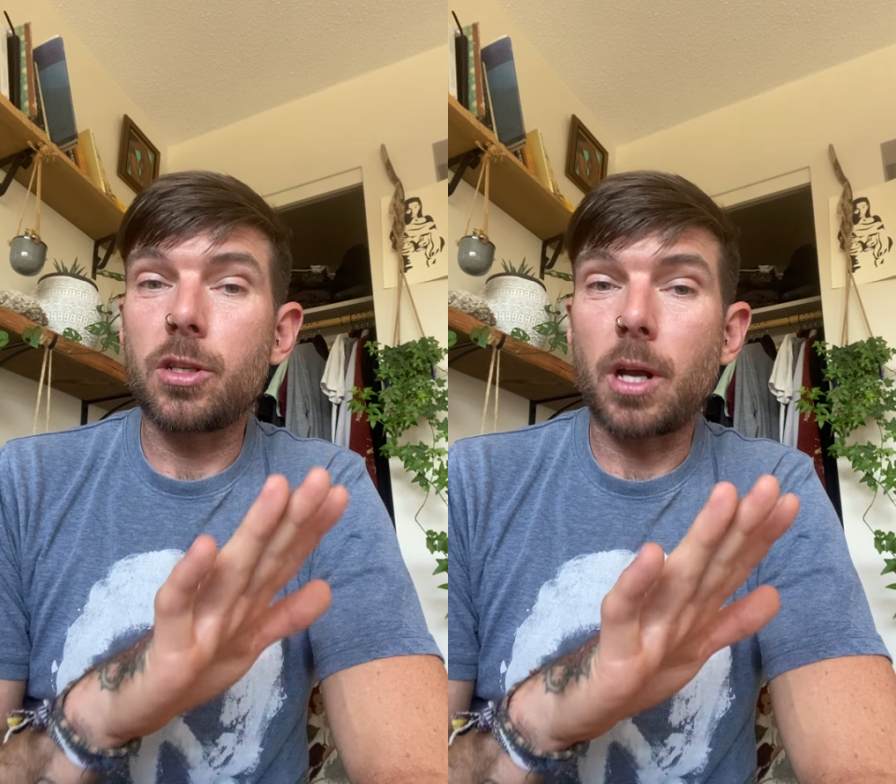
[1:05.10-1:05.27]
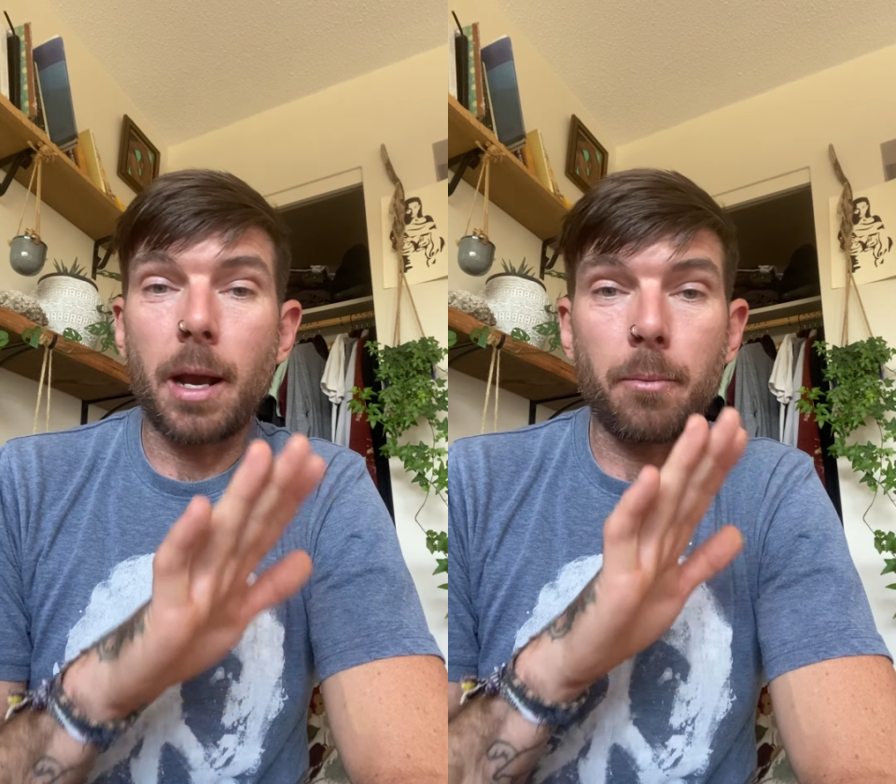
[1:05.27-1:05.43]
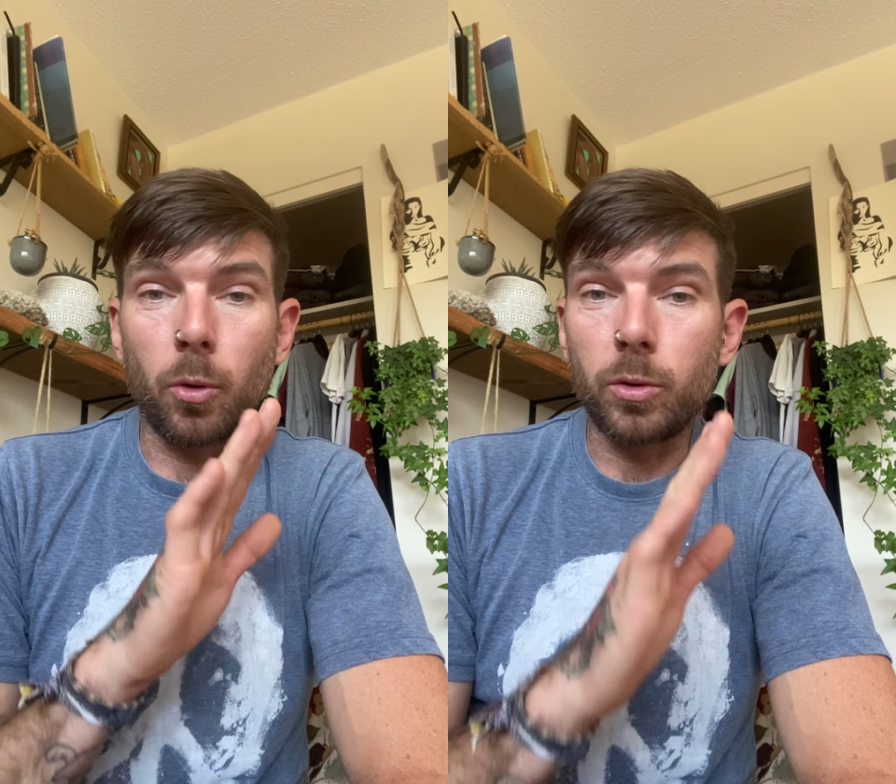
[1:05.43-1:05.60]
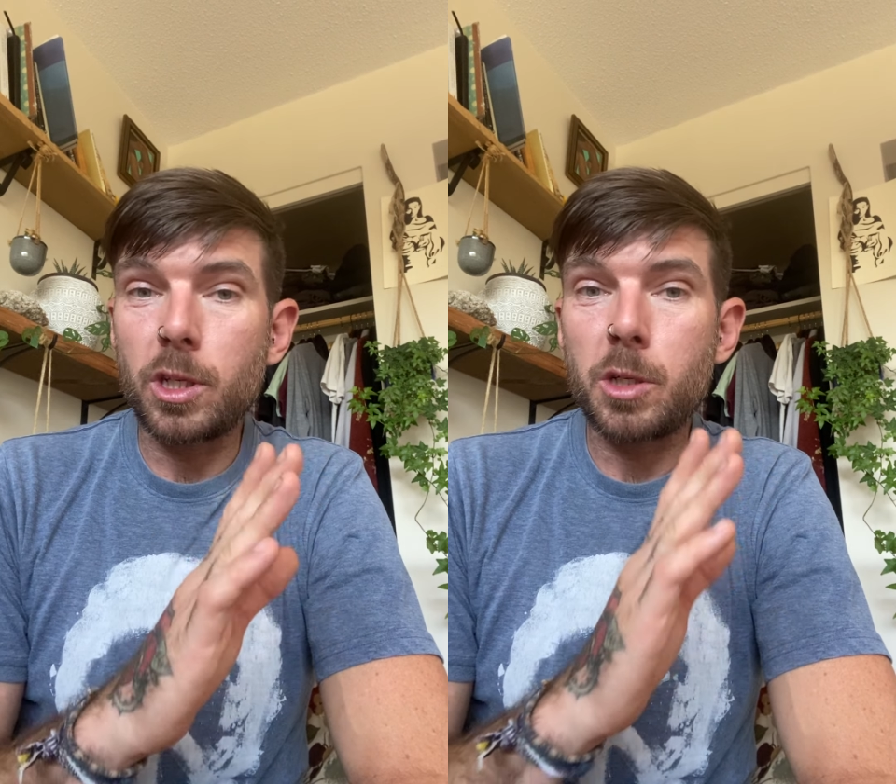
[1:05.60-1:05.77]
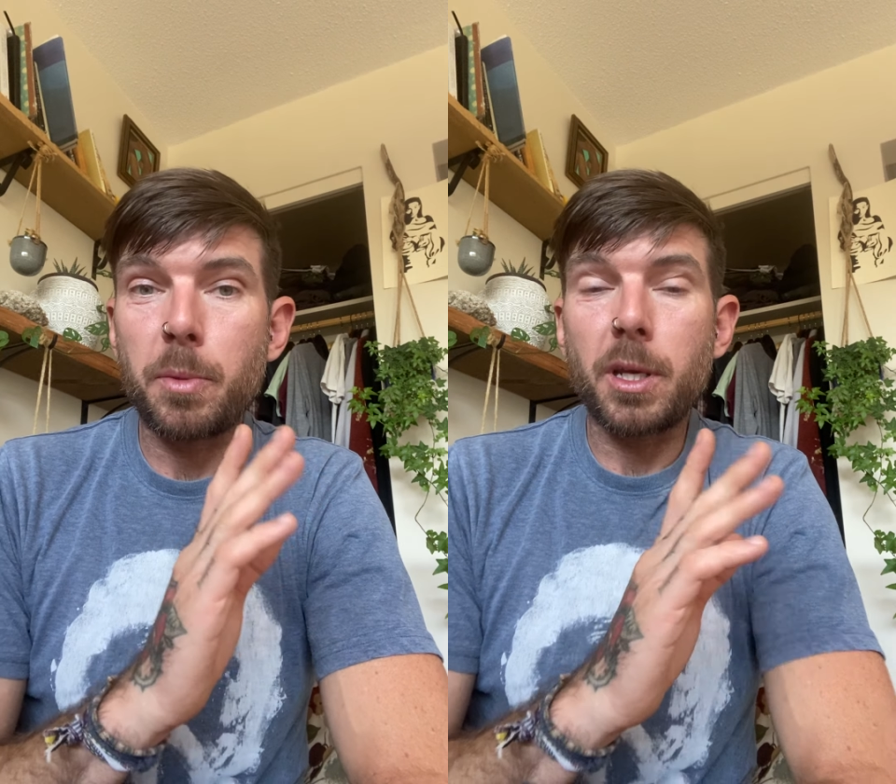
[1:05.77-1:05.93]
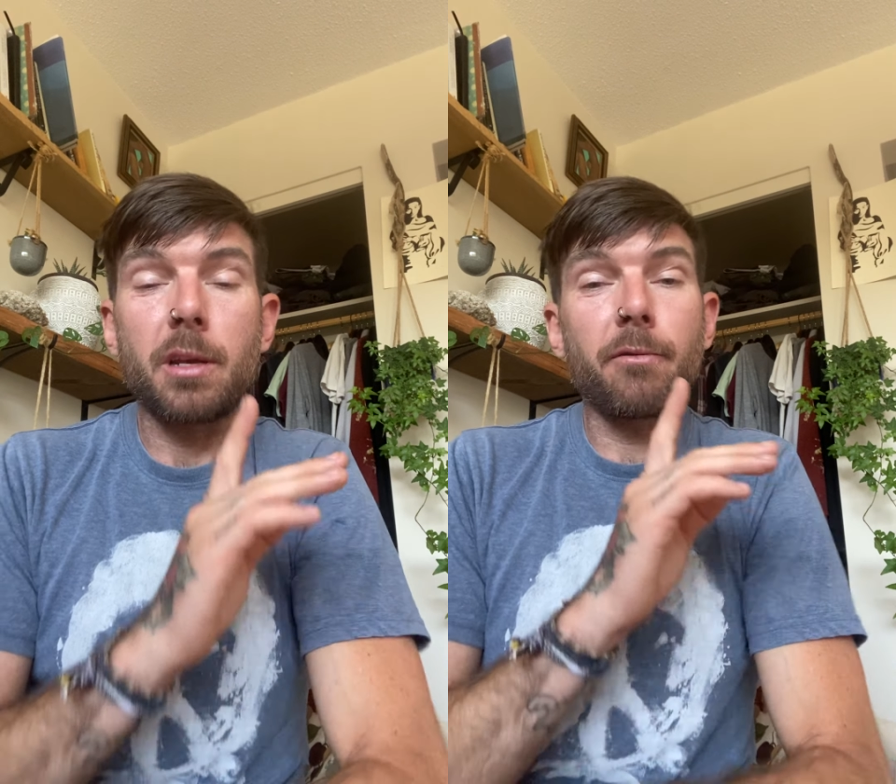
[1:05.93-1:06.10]
I'm only
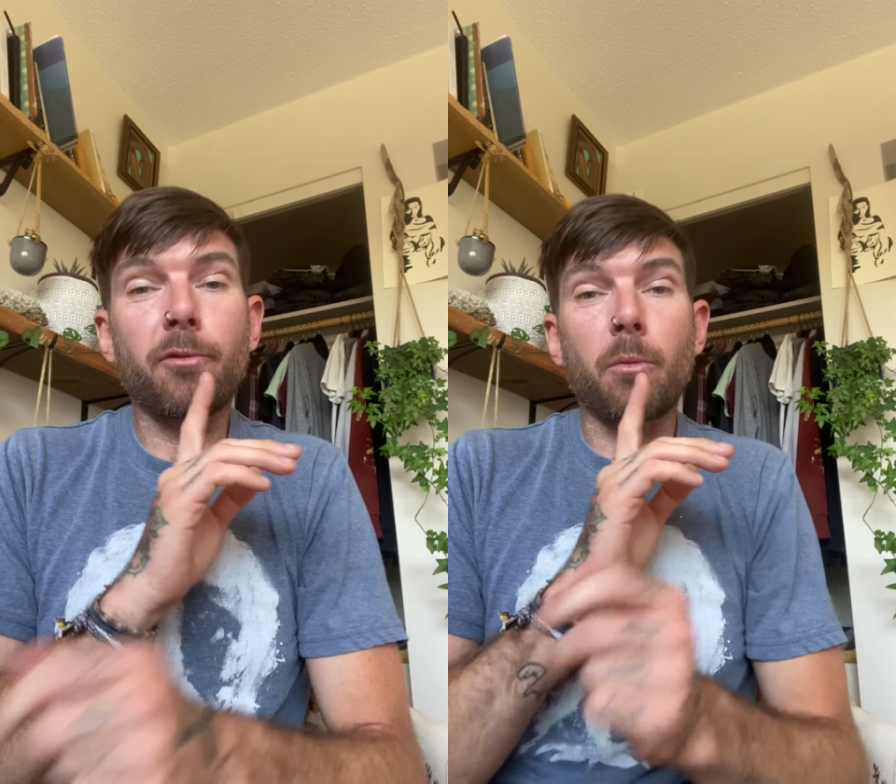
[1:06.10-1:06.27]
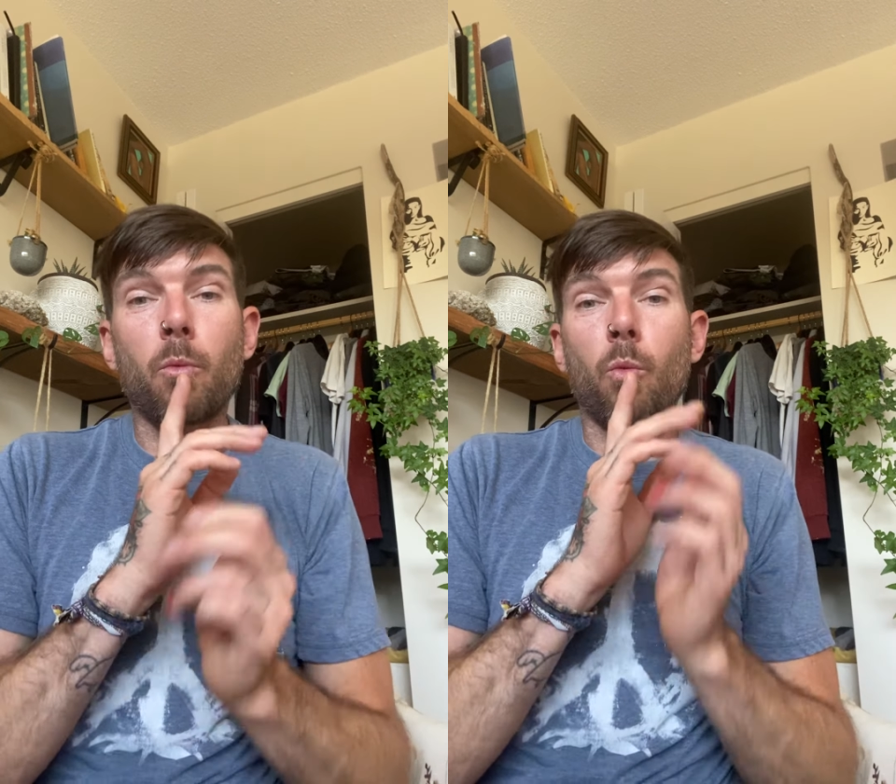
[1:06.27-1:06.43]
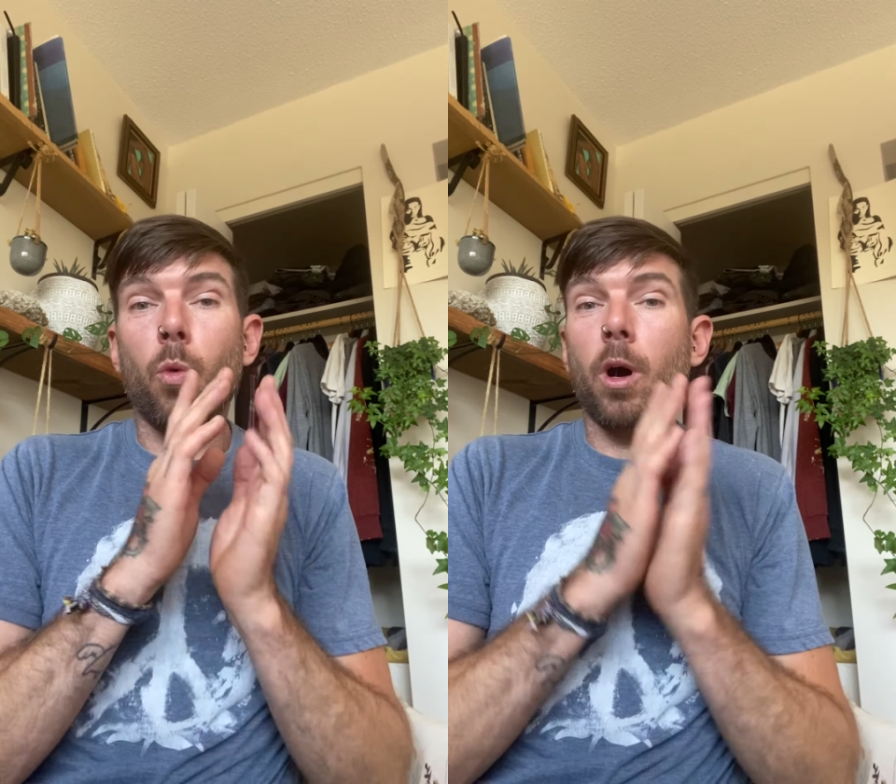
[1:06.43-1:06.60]
speaking from